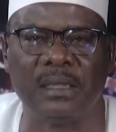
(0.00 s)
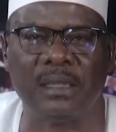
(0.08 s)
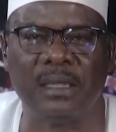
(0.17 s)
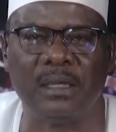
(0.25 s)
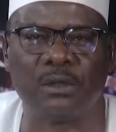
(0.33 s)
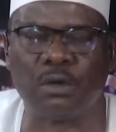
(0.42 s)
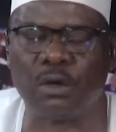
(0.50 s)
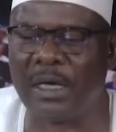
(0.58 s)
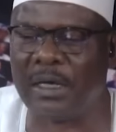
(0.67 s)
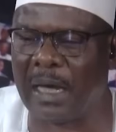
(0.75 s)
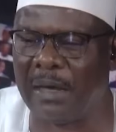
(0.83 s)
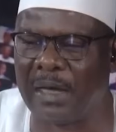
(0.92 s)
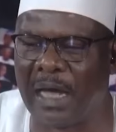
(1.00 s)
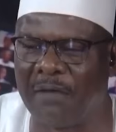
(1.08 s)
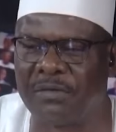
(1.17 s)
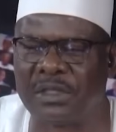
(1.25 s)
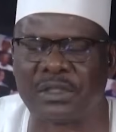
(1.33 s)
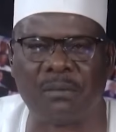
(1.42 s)
So
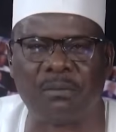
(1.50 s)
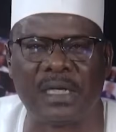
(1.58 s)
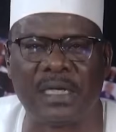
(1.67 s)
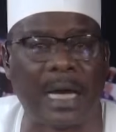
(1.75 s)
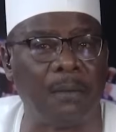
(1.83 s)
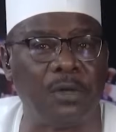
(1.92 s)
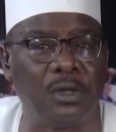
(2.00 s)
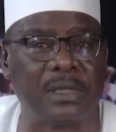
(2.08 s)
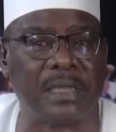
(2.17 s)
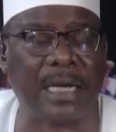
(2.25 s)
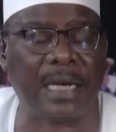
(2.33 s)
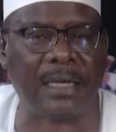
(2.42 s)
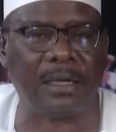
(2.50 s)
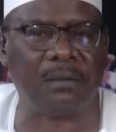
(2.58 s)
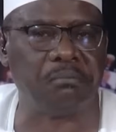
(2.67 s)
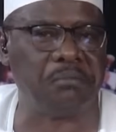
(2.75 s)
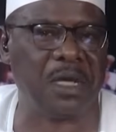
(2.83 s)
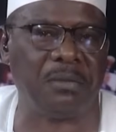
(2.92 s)
having somebody, I'm not
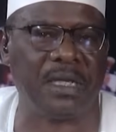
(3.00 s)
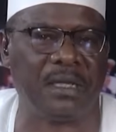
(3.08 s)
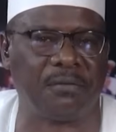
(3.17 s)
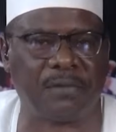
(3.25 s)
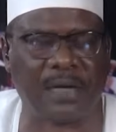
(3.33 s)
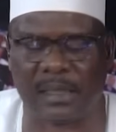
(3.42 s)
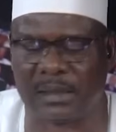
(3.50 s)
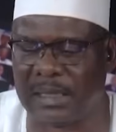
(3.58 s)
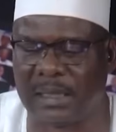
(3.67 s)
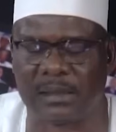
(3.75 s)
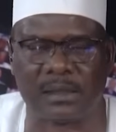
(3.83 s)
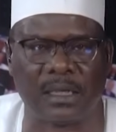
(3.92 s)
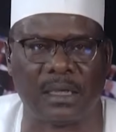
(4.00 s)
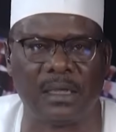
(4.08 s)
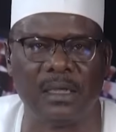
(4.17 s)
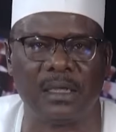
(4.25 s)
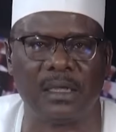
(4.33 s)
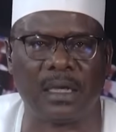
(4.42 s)
denying maybe the fact that
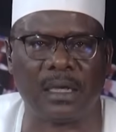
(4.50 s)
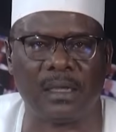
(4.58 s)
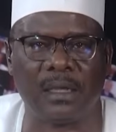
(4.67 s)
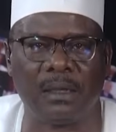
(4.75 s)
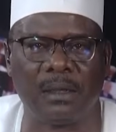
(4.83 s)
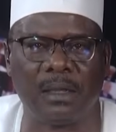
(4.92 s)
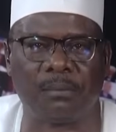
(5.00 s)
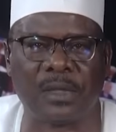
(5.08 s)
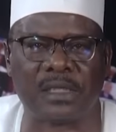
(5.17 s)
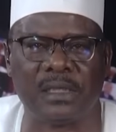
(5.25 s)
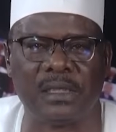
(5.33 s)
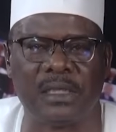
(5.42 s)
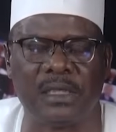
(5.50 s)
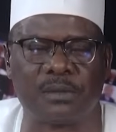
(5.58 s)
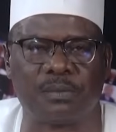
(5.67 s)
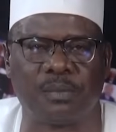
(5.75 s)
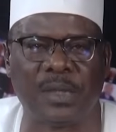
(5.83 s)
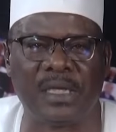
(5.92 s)
the person is
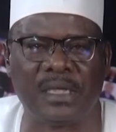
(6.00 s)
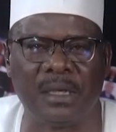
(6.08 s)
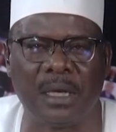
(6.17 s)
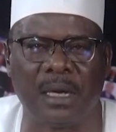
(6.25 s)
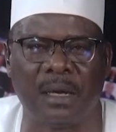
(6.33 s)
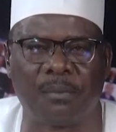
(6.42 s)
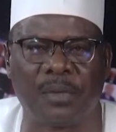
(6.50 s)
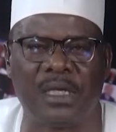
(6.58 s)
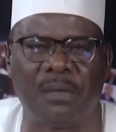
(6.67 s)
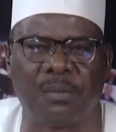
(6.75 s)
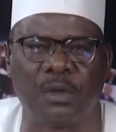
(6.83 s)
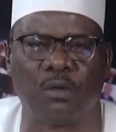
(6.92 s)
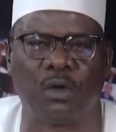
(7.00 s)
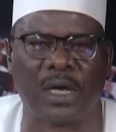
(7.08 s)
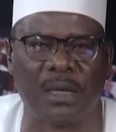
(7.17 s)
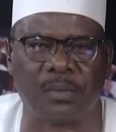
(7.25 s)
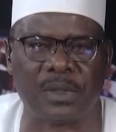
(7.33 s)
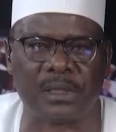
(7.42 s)
PDP or
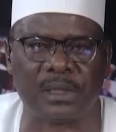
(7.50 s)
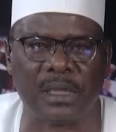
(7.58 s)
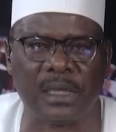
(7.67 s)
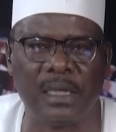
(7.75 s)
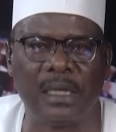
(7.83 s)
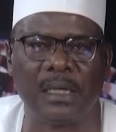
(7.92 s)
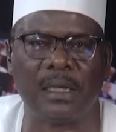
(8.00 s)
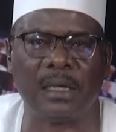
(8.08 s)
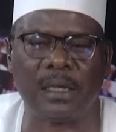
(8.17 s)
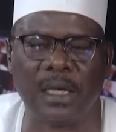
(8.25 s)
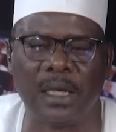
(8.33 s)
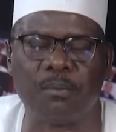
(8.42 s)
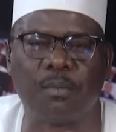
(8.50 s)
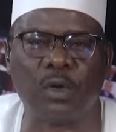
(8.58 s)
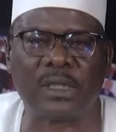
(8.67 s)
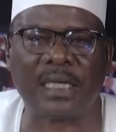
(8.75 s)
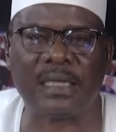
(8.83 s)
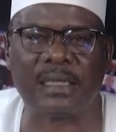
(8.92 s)
APC. The
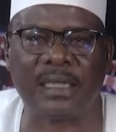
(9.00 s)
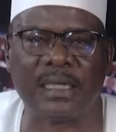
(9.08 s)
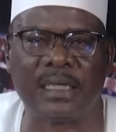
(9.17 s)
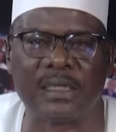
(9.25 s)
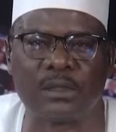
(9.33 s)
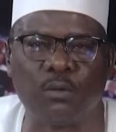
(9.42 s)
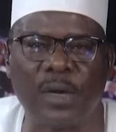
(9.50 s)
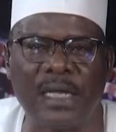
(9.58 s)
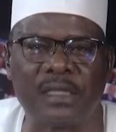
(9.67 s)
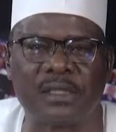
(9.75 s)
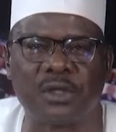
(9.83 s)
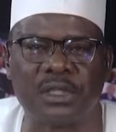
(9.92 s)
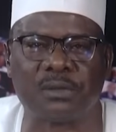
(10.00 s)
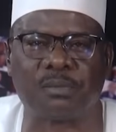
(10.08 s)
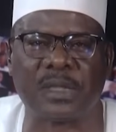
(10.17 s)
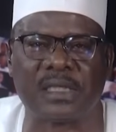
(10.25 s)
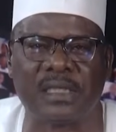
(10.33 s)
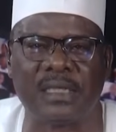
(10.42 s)
important thing is when such
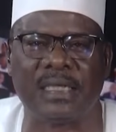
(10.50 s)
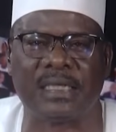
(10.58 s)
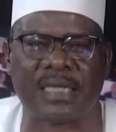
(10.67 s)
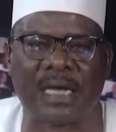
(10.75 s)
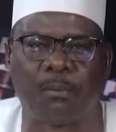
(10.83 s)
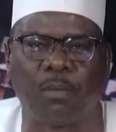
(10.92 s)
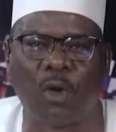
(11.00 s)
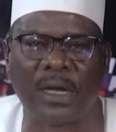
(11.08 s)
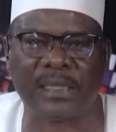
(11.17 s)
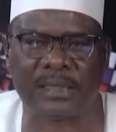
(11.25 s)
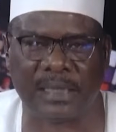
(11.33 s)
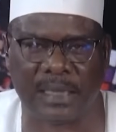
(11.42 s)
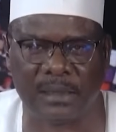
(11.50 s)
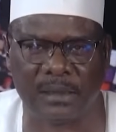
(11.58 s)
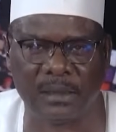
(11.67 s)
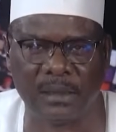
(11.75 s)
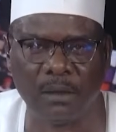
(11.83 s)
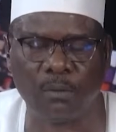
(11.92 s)
person is appointed,
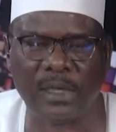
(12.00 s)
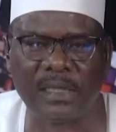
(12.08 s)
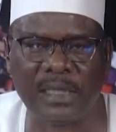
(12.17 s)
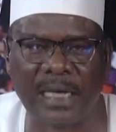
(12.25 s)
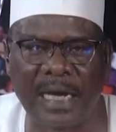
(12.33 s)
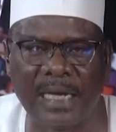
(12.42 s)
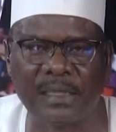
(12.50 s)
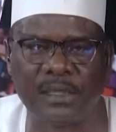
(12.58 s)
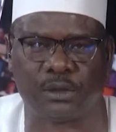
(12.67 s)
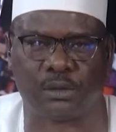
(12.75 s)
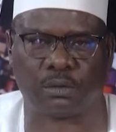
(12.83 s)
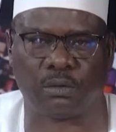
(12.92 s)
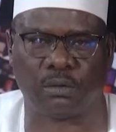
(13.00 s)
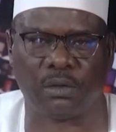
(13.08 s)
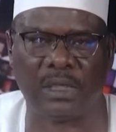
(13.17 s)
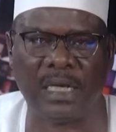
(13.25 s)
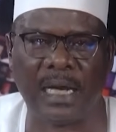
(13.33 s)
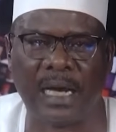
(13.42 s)
when the line is drawn,
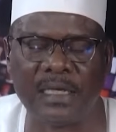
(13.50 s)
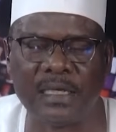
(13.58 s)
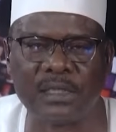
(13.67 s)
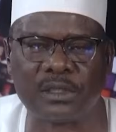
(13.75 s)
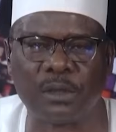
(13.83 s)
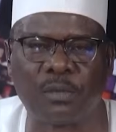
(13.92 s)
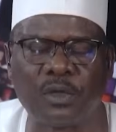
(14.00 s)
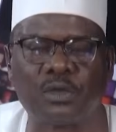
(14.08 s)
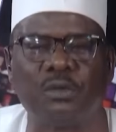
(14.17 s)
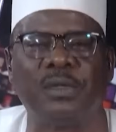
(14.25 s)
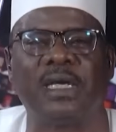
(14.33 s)
and he is supposed to be a